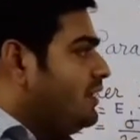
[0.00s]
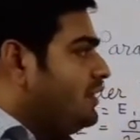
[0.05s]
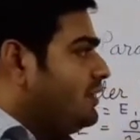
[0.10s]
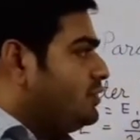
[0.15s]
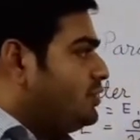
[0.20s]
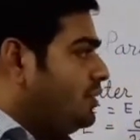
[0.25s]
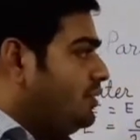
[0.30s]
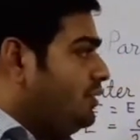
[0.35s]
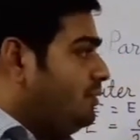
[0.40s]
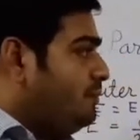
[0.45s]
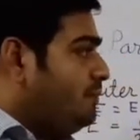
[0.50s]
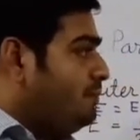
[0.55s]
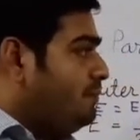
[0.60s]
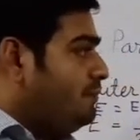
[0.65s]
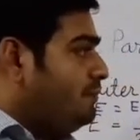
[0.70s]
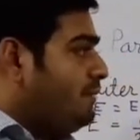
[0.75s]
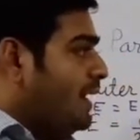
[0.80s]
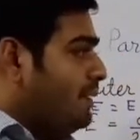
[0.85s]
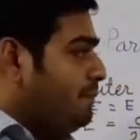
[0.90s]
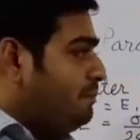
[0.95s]

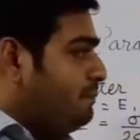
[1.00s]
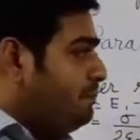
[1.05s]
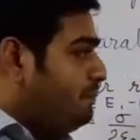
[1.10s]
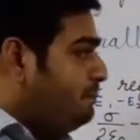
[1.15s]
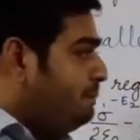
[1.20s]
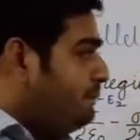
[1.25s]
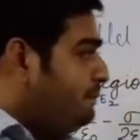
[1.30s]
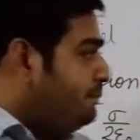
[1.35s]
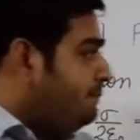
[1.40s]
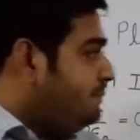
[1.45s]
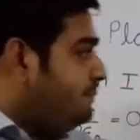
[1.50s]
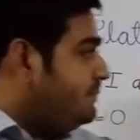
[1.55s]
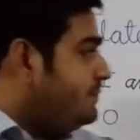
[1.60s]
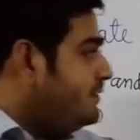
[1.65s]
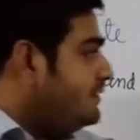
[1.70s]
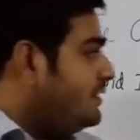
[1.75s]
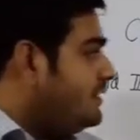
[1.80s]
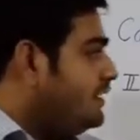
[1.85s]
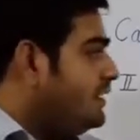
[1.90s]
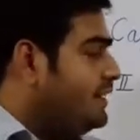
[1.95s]
So by
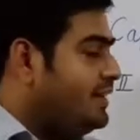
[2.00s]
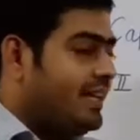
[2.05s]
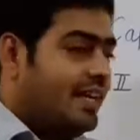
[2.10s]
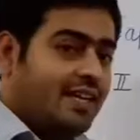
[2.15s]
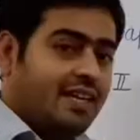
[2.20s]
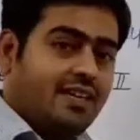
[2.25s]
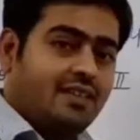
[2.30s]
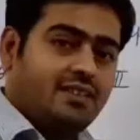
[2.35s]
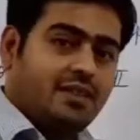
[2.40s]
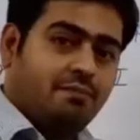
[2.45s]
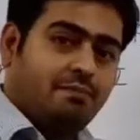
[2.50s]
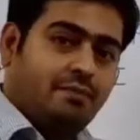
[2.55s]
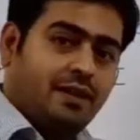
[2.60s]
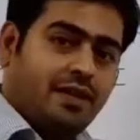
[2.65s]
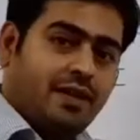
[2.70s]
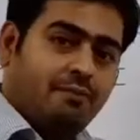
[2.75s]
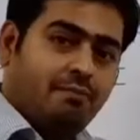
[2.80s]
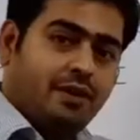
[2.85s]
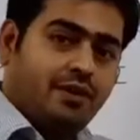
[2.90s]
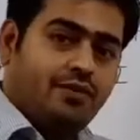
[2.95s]
taking some
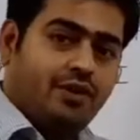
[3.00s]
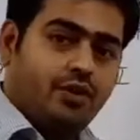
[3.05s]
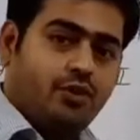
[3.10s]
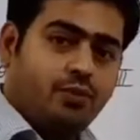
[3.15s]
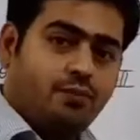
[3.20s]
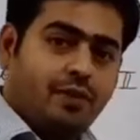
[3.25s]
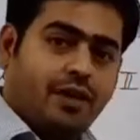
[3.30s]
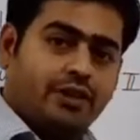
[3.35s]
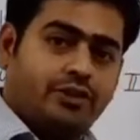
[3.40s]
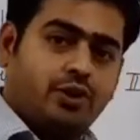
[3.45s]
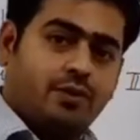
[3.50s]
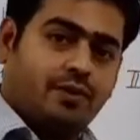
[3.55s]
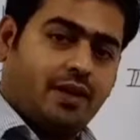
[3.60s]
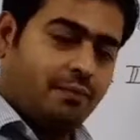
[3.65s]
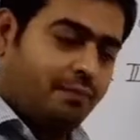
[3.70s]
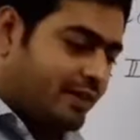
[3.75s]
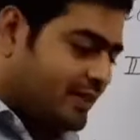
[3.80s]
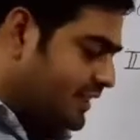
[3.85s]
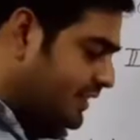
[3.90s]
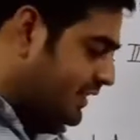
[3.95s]
medium between two plates of
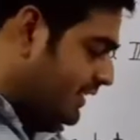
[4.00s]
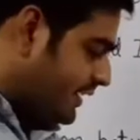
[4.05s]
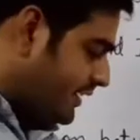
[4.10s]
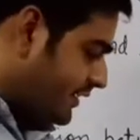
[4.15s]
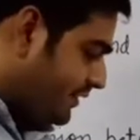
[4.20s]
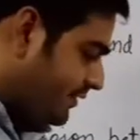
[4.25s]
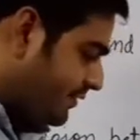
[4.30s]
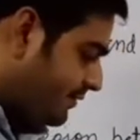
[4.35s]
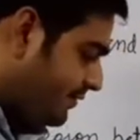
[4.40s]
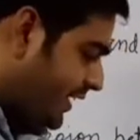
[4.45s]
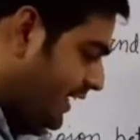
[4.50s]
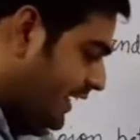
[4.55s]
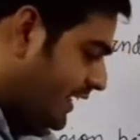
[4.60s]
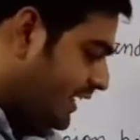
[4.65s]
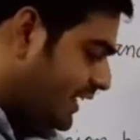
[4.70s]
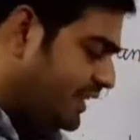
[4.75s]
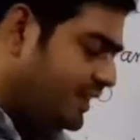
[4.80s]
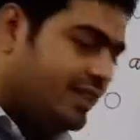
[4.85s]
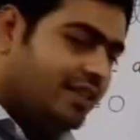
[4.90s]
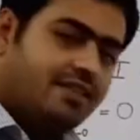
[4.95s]
capacitor, we can
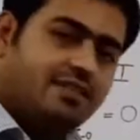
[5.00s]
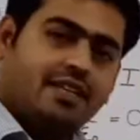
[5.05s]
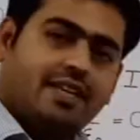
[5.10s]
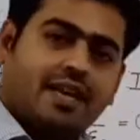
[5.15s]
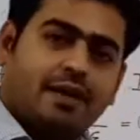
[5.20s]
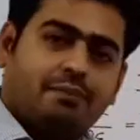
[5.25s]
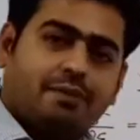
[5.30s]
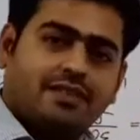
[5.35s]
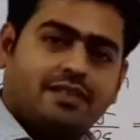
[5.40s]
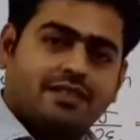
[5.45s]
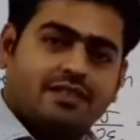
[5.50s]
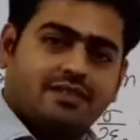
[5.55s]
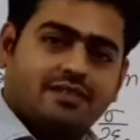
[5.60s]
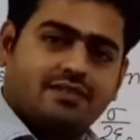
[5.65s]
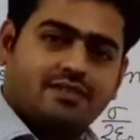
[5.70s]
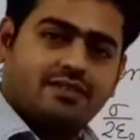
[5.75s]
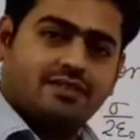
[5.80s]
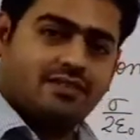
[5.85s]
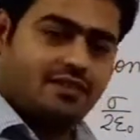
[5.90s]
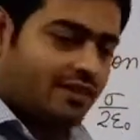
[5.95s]
increase the
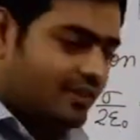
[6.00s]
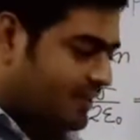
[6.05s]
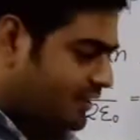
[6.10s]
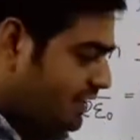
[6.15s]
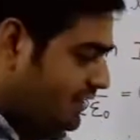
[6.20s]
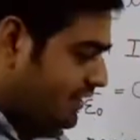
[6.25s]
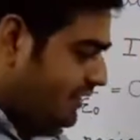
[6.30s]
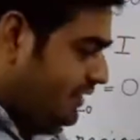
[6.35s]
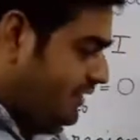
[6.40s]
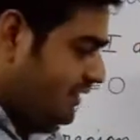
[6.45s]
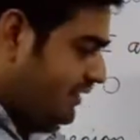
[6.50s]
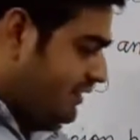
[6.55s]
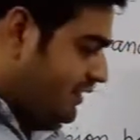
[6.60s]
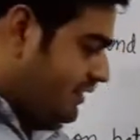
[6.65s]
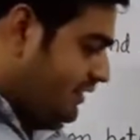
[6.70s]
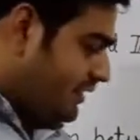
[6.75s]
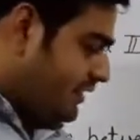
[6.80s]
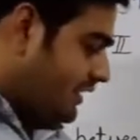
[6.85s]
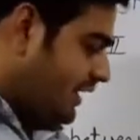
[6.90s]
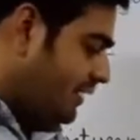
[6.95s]
capacitance.
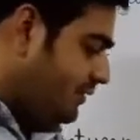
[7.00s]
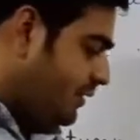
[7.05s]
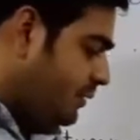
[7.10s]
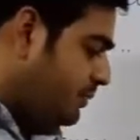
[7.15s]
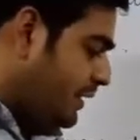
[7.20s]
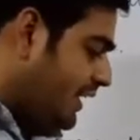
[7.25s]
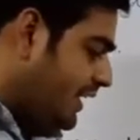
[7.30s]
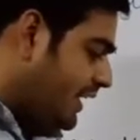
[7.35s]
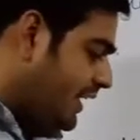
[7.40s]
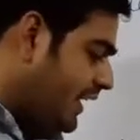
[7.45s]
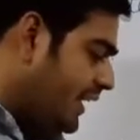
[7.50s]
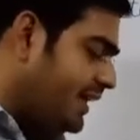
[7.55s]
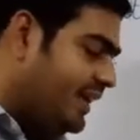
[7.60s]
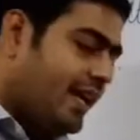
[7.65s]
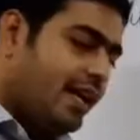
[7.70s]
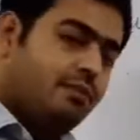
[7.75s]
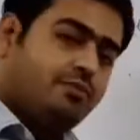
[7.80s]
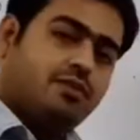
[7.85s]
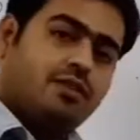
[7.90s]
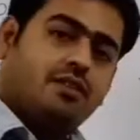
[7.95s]
That will be K
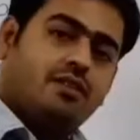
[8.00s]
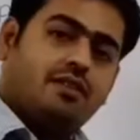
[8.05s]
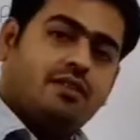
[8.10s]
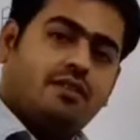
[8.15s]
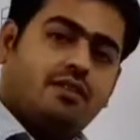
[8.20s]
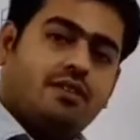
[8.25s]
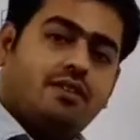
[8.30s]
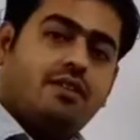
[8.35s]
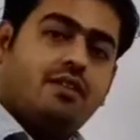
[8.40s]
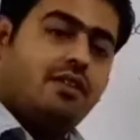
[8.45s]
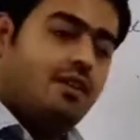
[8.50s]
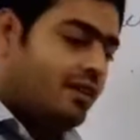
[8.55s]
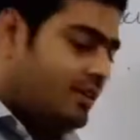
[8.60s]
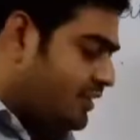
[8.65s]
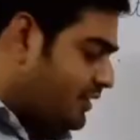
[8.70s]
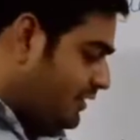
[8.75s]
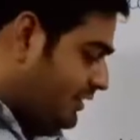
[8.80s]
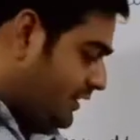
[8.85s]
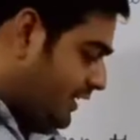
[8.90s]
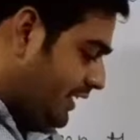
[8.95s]
times,
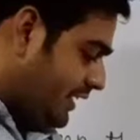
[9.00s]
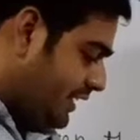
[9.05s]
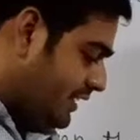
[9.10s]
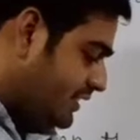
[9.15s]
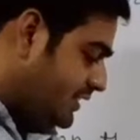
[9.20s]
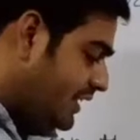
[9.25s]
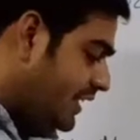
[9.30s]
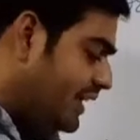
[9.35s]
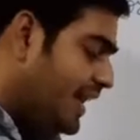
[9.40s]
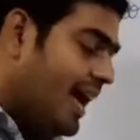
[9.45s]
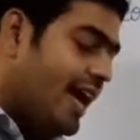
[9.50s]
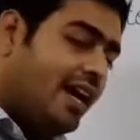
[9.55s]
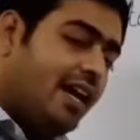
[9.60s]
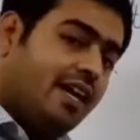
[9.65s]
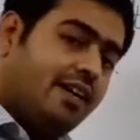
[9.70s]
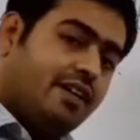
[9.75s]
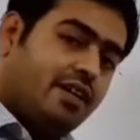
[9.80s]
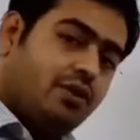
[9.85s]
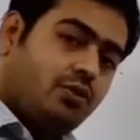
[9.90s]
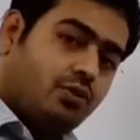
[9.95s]
that is the
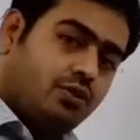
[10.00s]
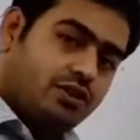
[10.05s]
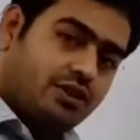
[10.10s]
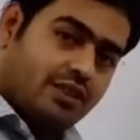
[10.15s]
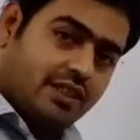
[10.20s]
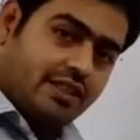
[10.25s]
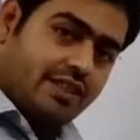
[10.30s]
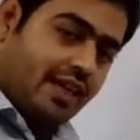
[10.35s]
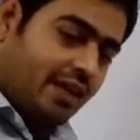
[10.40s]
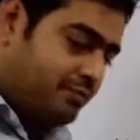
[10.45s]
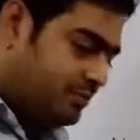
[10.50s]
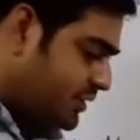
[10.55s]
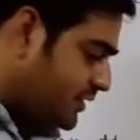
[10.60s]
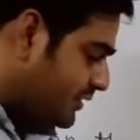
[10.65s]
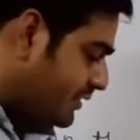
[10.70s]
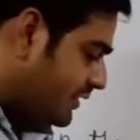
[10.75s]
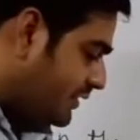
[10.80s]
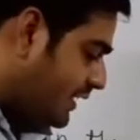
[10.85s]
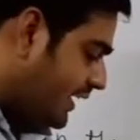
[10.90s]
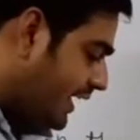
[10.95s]
dielectric constant times
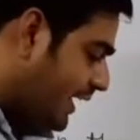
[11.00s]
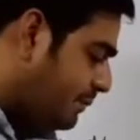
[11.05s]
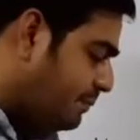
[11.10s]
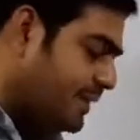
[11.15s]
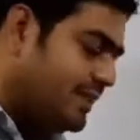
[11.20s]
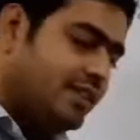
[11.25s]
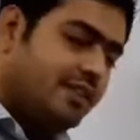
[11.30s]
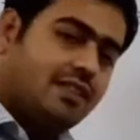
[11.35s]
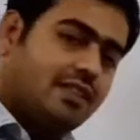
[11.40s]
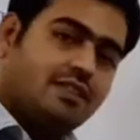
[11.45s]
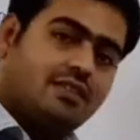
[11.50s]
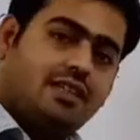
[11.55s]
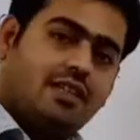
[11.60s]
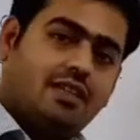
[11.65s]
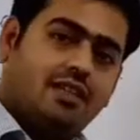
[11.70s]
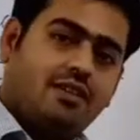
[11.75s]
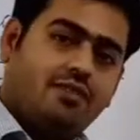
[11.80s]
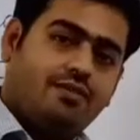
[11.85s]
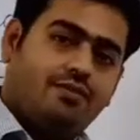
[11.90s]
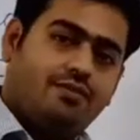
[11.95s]
the capacitance
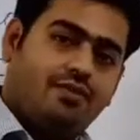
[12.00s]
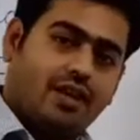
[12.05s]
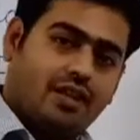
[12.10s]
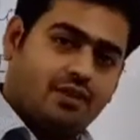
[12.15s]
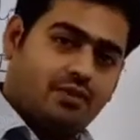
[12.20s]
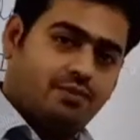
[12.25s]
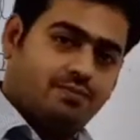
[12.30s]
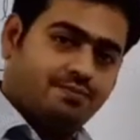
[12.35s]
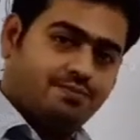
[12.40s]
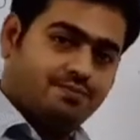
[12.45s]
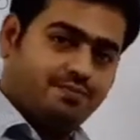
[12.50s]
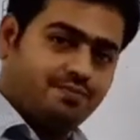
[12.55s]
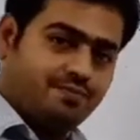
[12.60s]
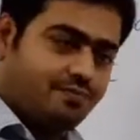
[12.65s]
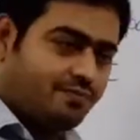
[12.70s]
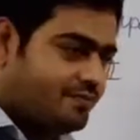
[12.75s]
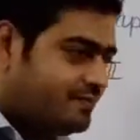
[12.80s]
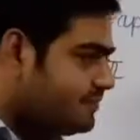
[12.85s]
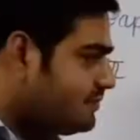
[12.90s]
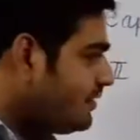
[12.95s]
in vacuum.
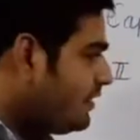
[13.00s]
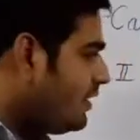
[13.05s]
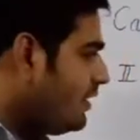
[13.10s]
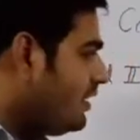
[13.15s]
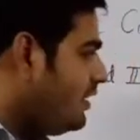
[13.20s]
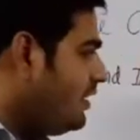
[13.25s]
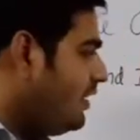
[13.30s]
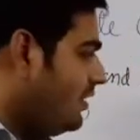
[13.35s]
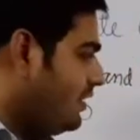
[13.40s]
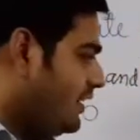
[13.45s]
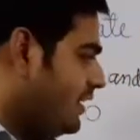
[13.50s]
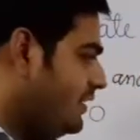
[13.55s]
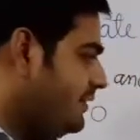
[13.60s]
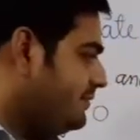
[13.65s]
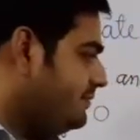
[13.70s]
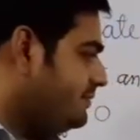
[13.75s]
Okay.